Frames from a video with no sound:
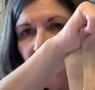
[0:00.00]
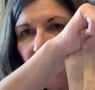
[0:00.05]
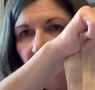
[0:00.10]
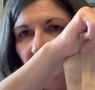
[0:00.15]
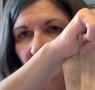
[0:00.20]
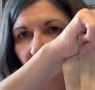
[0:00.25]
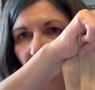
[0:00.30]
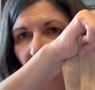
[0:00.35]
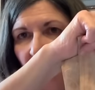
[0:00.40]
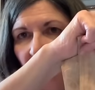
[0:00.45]
to
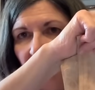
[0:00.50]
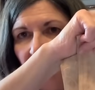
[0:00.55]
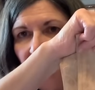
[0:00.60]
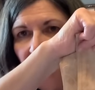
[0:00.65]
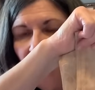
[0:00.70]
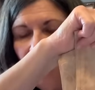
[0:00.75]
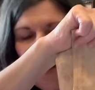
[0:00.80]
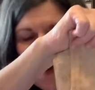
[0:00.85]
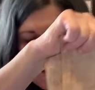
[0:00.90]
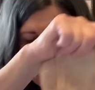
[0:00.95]
go with.
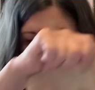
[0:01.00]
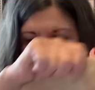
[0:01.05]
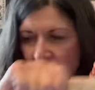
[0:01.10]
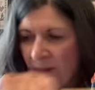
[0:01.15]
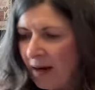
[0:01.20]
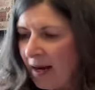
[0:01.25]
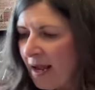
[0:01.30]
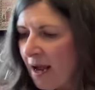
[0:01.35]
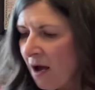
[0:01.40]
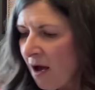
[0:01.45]

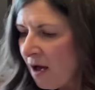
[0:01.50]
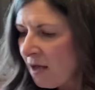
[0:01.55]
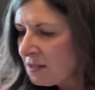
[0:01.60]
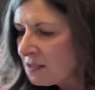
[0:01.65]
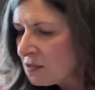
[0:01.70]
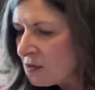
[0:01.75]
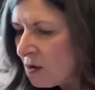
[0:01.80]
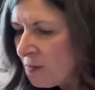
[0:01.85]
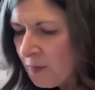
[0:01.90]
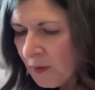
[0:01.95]
But I
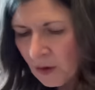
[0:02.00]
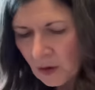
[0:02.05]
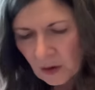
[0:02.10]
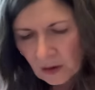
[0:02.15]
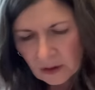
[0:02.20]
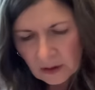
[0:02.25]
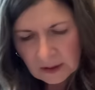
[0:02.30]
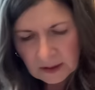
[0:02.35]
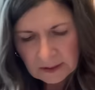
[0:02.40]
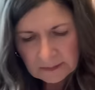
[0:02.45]
also
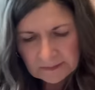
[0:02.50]
pulled,